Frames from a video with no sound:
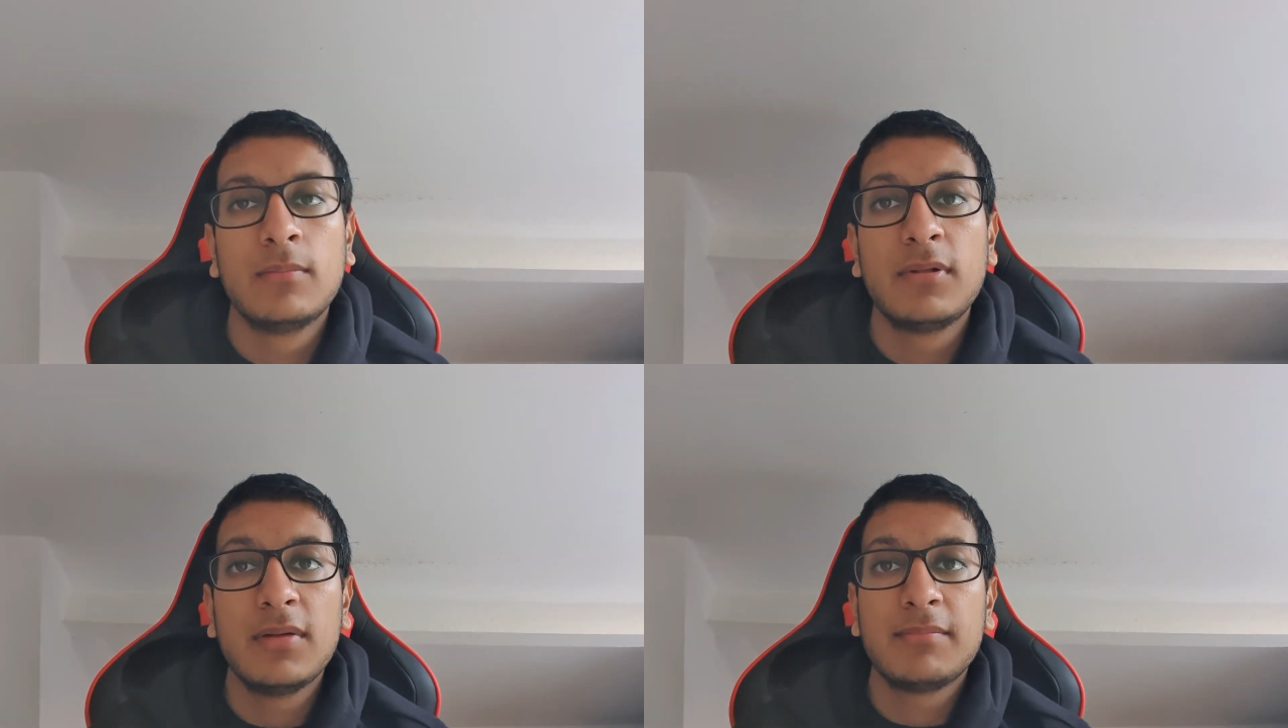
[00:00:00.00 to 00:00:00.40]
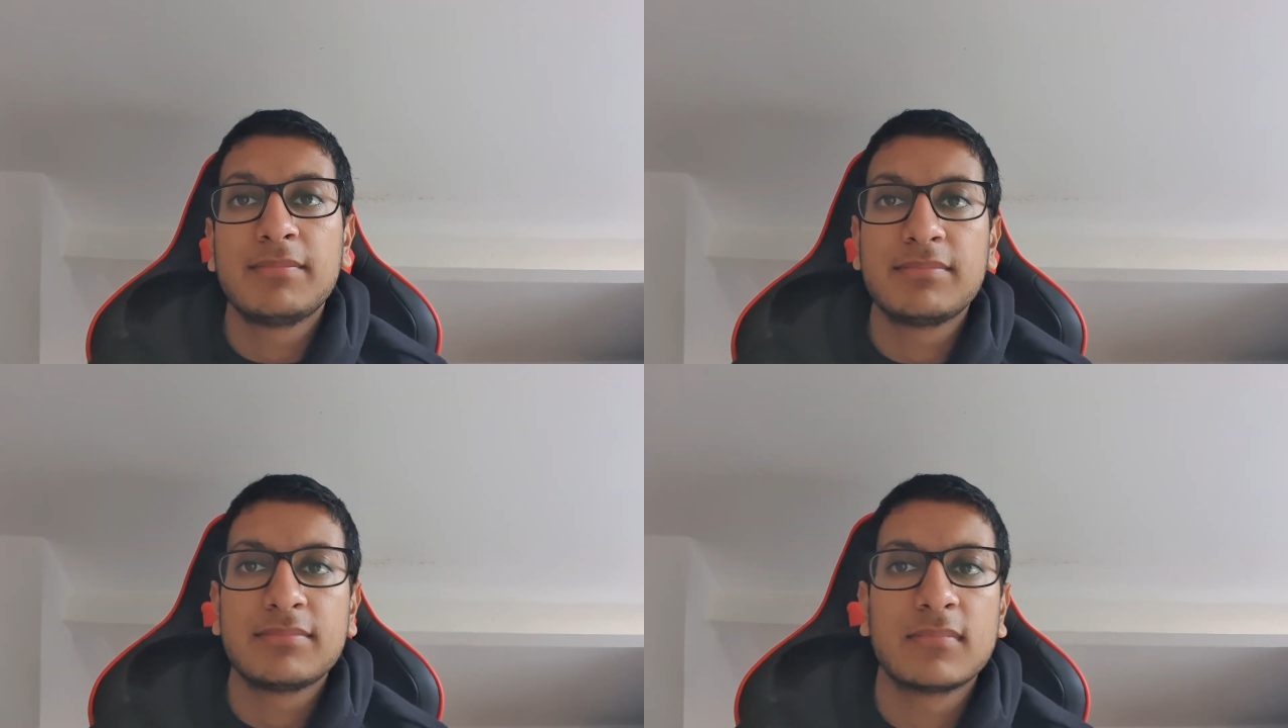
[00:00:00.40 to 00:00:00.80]
but
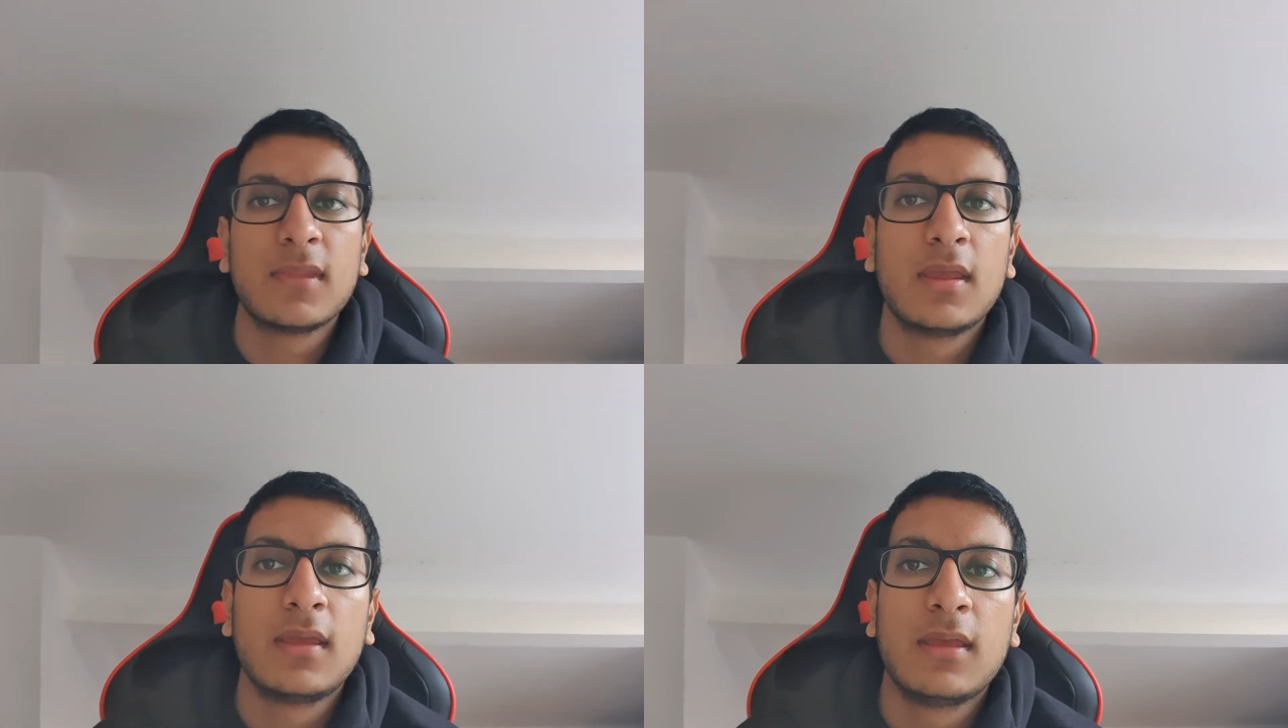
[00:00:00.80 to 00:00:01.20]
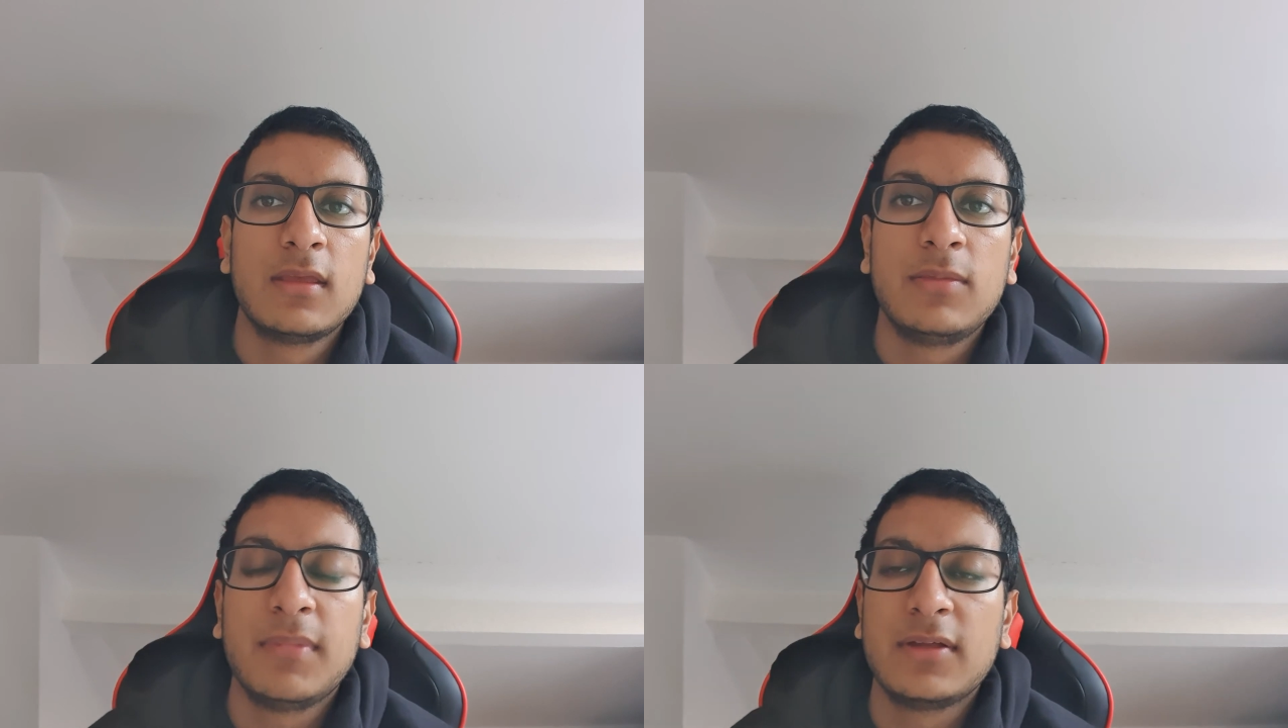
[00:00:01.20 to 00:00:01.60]

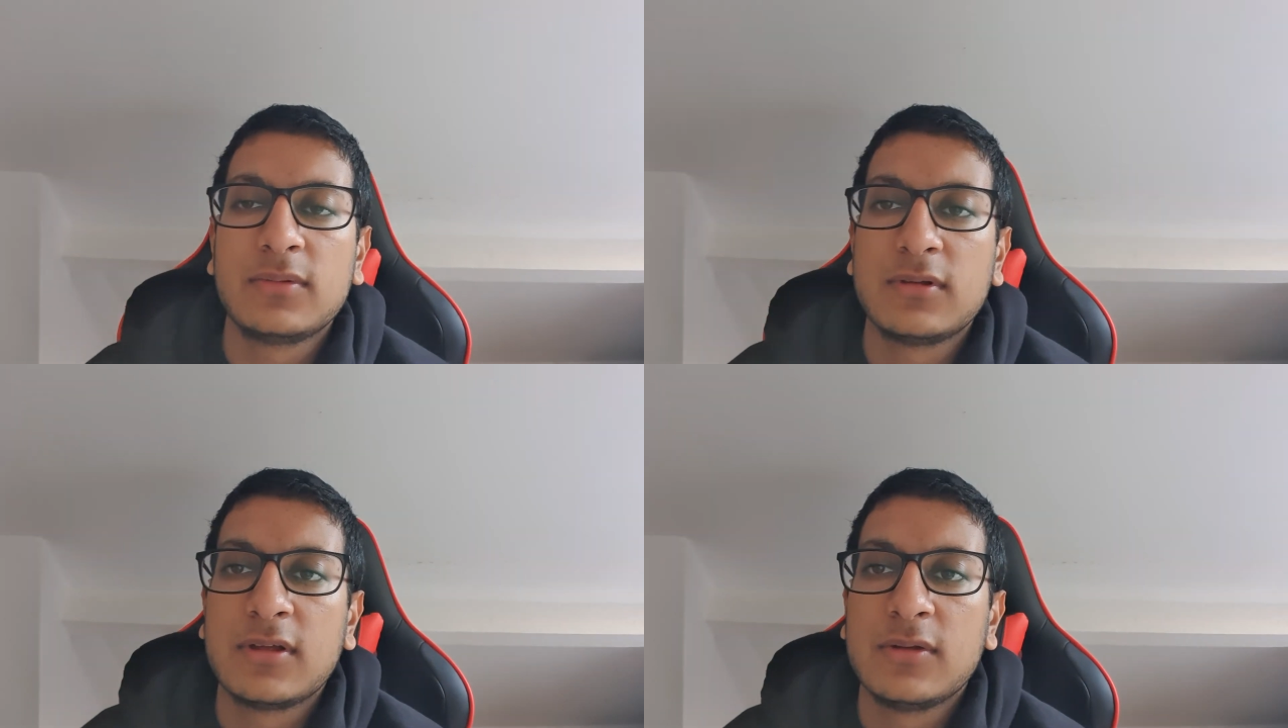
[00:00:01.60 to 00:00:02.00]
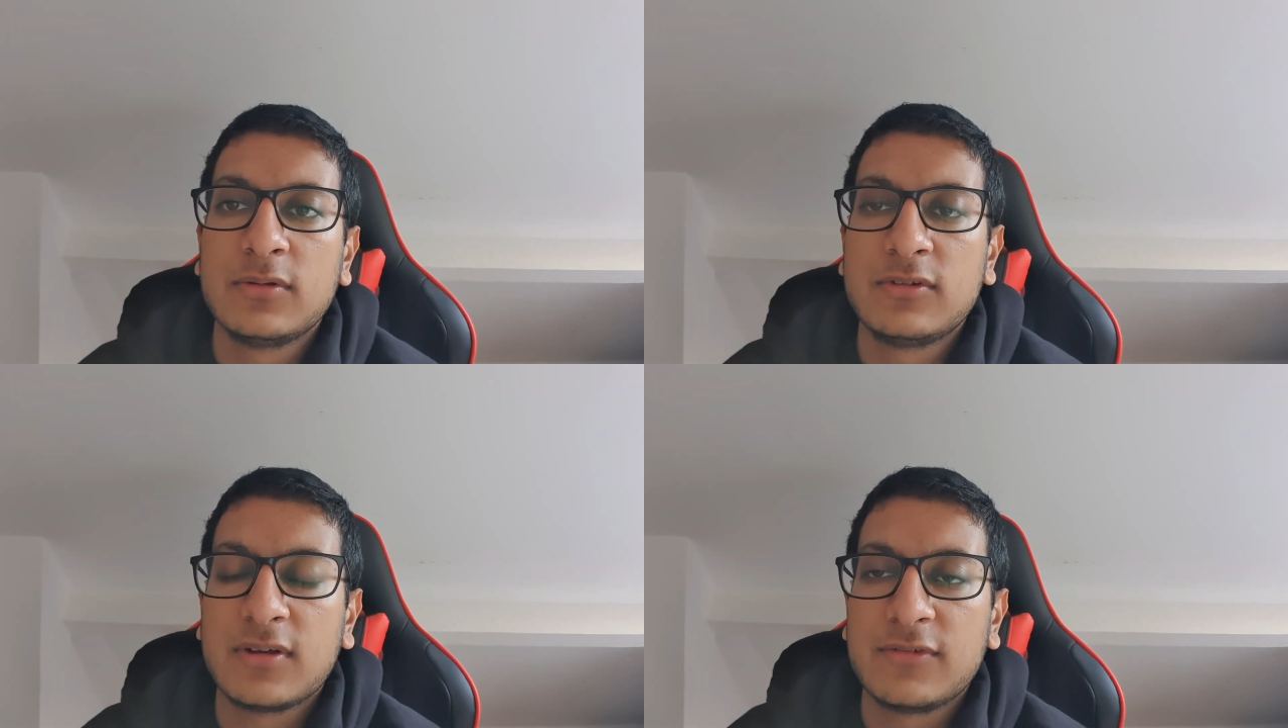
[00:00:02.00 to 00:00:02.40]
you might as well go
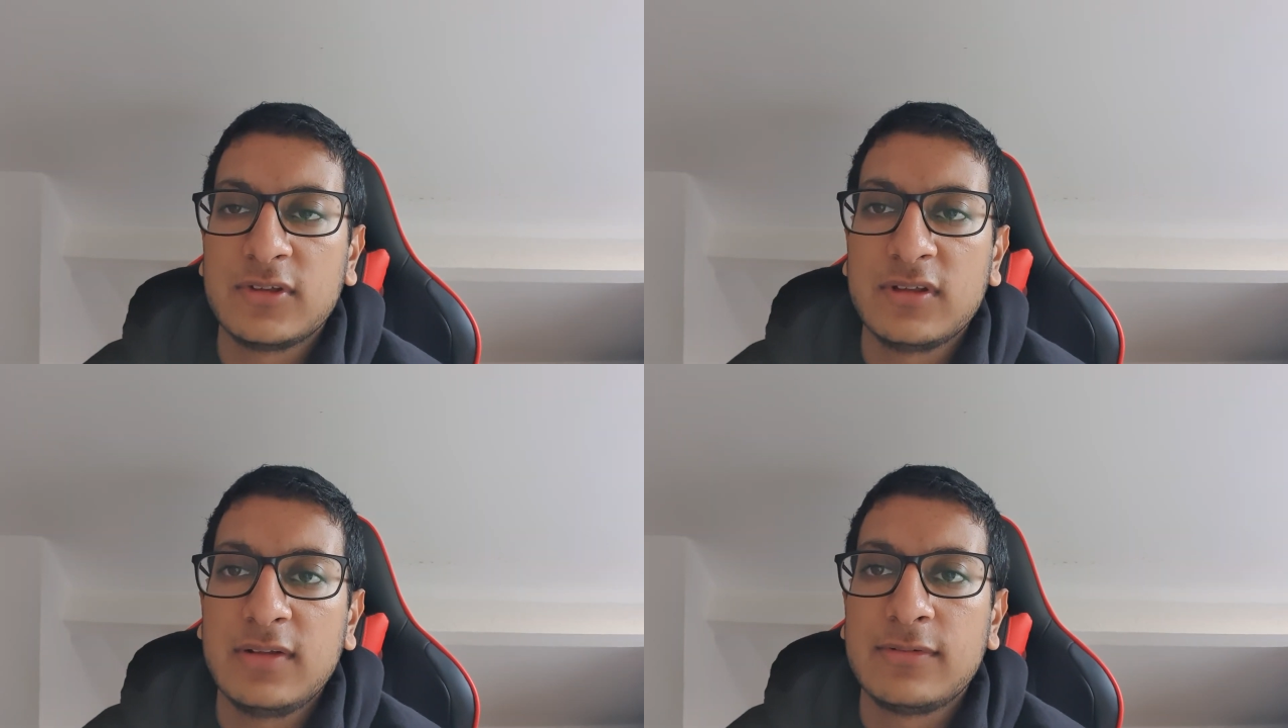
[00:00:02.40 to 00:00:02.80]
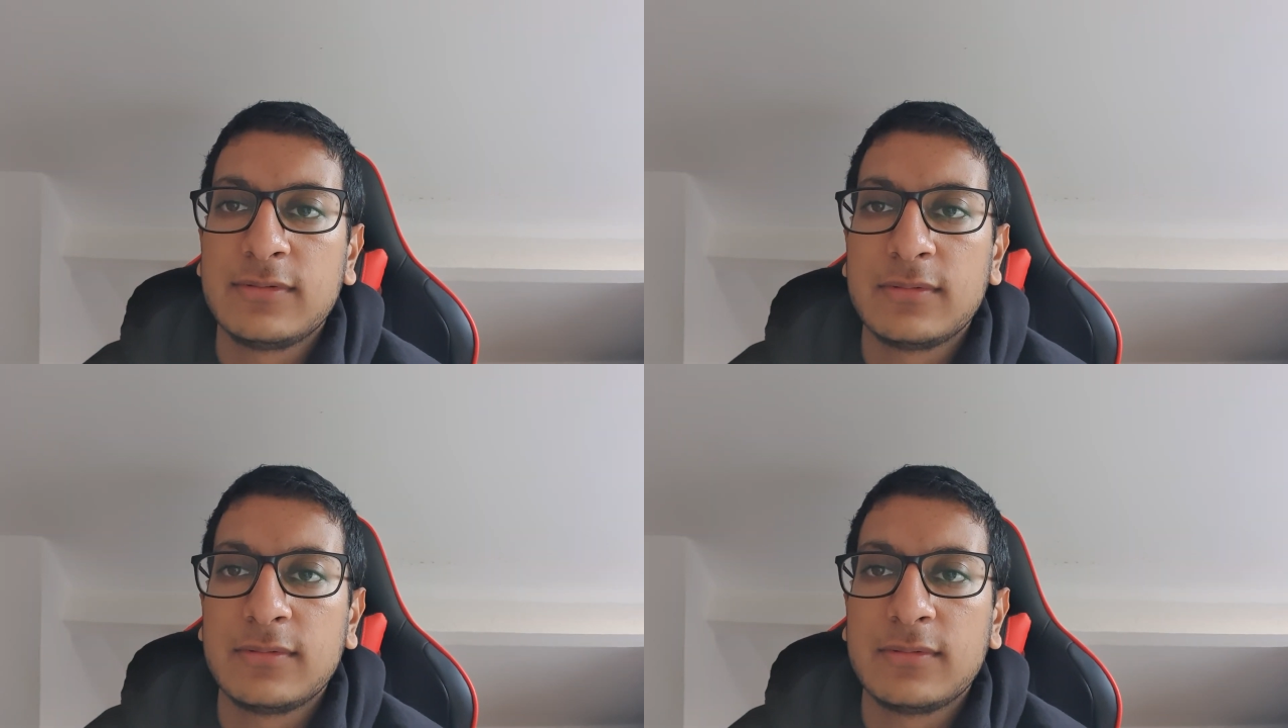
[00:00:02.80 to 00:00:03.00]
check for yourself.